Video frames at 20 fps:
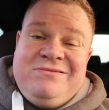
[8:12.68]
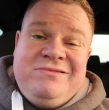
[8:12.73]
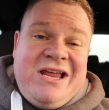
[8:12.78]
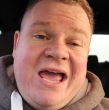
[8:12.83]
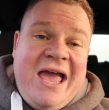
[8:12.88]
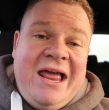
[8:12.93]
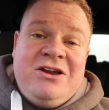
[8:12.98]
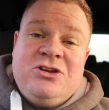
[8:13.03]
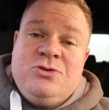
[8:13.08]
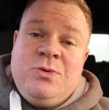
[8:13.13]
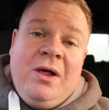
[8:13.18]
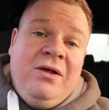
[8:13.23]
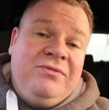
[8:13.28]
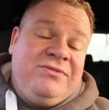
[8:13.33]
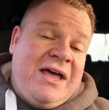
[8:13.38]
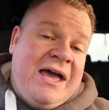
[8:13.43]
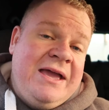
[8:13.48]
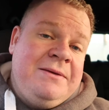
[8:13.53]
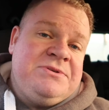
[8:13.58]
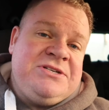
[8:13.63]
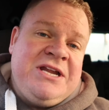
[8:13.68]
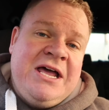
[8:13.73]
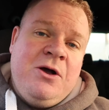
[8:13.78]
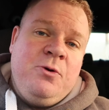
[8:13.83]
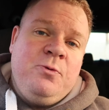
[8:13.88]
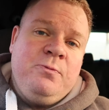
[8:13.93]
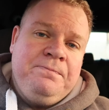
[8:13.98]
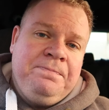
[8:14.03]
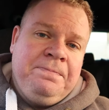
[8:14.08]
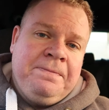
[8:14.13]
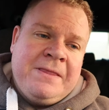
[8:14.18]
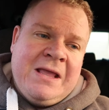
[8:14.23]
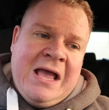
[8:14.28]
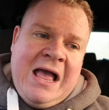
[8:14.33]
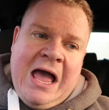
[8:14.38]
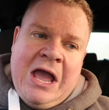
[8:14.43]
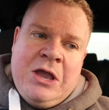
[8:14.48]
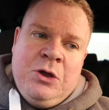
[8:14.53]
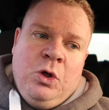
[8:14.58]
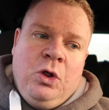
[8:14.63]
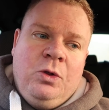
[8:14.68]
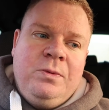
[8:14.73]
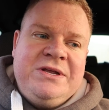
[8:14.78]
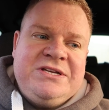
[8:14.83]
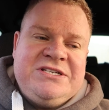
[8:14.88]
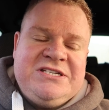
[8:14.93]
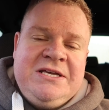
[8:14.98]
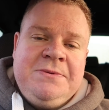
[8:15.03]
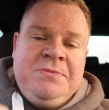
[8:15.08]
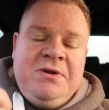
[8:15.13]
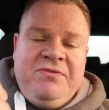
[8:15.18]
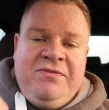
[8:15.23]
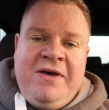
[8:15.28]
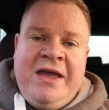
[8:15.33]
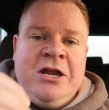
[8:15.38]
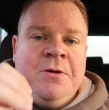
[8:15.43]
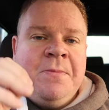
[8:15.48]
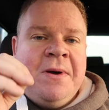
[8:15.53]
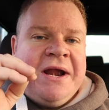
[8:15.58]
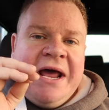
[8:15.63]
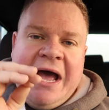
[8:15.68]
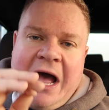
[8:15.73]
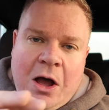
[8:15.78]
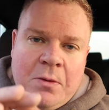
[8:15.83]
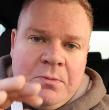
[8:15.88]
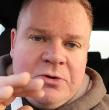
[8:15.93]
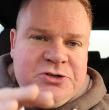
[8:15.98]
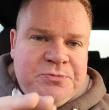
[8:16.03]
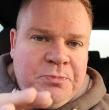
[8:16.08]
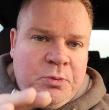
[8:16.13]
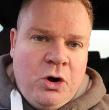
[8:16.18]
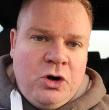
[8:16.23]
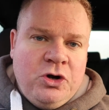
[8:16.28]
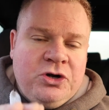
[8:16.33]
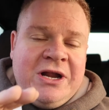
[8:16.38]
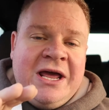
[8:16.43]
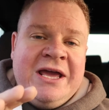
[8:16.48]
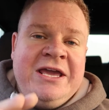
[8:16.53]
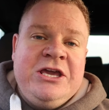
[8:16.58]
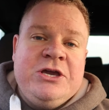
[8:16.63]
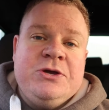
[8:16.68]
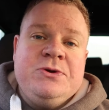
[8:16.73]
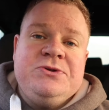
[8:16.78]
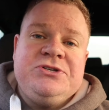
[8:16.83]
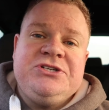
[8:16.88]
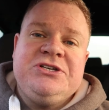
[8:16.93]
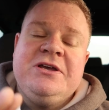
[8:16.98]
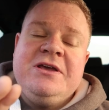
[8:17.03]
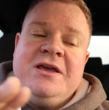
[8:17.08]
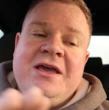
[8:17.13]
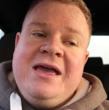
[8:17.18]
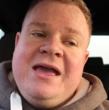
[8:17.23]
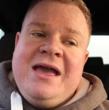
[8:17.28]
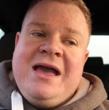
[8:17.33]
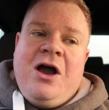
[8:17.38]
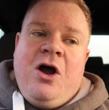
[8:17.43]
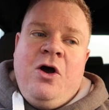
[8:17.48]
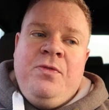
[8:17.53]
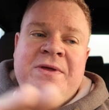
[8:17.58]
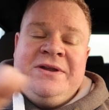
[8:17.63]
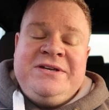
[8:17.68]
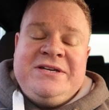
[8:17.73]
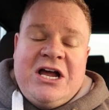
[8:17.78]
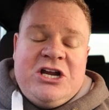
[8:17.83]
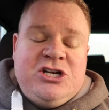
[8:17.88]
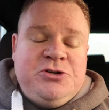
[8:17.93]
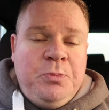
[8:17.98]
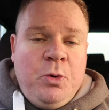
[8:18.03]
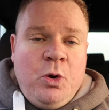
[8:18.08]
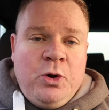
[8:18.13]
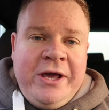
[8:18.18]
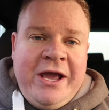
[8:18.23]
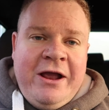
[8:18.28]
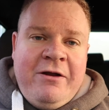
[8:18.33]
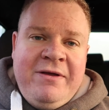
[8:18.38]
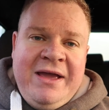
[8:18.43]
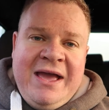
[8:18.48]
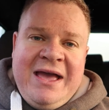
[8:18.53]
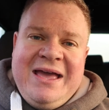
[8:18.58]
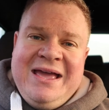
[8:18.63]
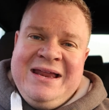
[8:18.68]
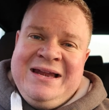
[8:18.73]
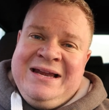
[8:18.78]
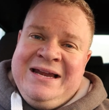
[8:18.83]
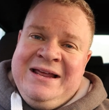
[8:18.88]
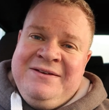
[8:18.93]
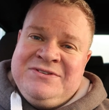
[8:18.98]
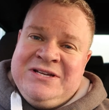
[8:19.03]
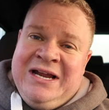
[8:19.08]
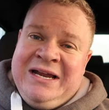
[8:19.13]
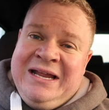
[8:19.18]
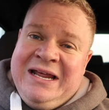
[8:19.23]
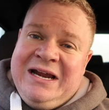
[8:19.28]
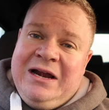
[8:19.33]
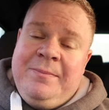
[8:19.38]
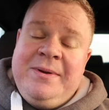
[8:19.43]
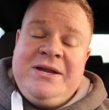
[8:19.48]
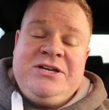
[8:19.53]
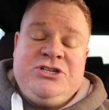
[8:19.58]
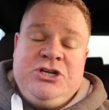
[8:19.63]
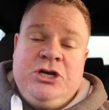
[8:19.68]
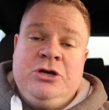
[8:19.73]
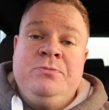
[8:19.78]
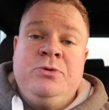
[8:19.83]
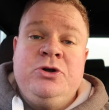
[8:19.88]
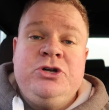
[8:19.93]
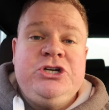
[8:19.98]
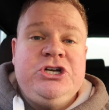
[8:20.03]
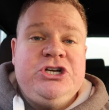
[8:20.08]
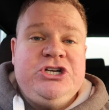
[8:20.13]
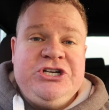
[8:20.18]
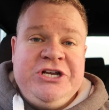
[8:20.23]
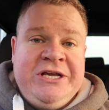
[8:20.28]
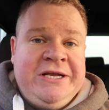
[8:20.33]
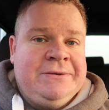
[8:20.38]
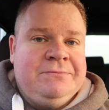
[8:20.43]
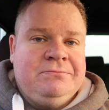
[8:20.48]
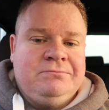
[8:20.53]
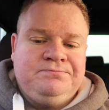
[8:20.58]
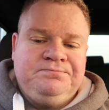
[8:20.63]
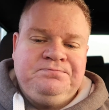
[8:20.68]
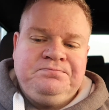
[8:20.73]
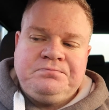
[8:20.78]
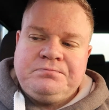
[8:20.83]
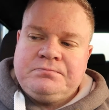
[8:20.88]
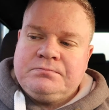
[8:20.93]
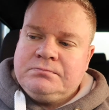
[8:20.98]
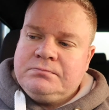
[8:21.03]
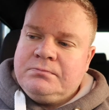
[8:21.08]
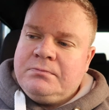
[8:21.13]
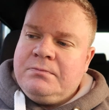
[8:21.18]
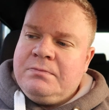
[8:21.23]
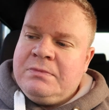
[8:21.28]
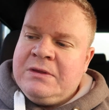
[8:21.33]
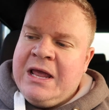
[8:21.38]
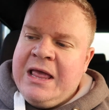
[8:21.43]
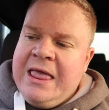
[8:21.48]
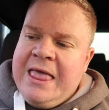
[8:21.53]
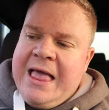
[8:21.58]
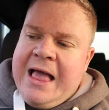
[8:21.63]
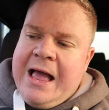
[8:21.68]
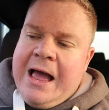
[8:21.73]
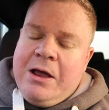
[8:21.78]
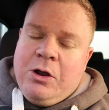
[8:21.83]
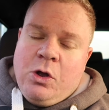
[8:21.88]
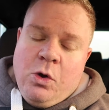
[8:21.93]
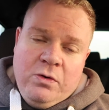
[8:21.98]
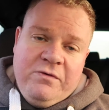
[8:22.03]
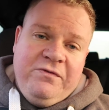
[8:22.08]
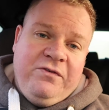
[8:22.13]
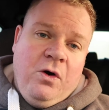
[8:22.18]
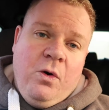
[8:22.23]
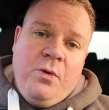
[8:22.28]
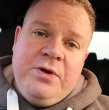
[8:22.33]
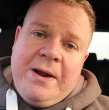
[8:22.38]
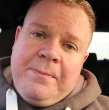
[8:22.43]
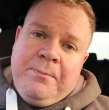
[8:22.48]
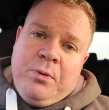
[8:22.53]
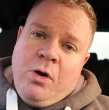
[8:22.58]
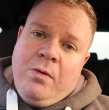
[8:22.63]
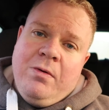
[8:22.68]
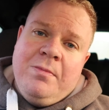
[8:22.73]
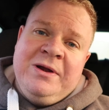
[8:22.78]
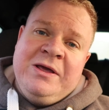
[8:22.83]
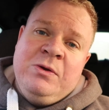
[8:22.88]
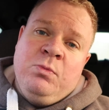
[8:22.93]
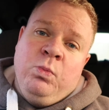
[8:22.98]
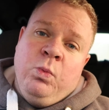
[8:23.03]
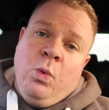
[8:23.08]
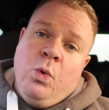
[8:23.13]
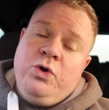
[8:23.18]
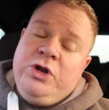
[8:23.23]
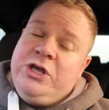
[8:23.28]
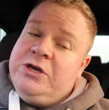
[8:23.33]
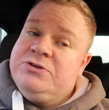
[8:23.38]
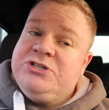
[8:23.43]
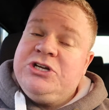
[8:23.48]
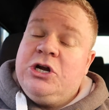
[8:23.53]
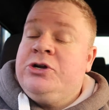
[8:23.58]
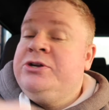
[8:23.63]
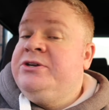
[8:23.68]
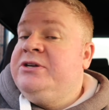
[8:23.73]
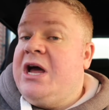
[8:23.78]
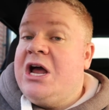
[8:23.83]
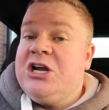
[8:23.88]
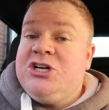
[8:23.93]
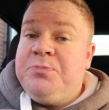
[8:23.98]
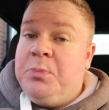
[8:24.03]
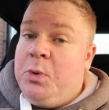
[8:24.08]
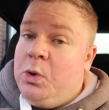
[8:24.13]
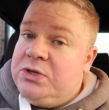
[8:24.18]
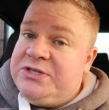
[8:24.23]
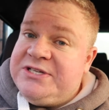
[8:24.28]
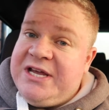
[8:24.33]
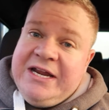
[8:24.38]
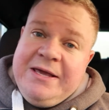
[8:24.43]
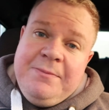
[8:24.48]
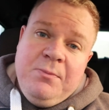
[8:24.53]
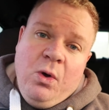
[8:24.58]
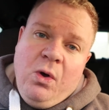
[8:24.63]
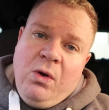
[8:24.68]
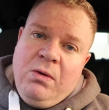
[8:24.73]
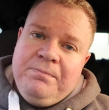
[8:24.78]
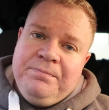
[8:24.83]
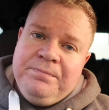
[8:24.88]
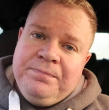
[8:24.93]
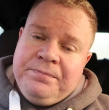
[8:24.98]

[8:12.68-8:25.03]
10, 12 times now, I always seem to find no matter how much product I use, on the dashboard area, it leaves a little bit too much sheen. Going forward, I probably won't use it on dashboards anymore.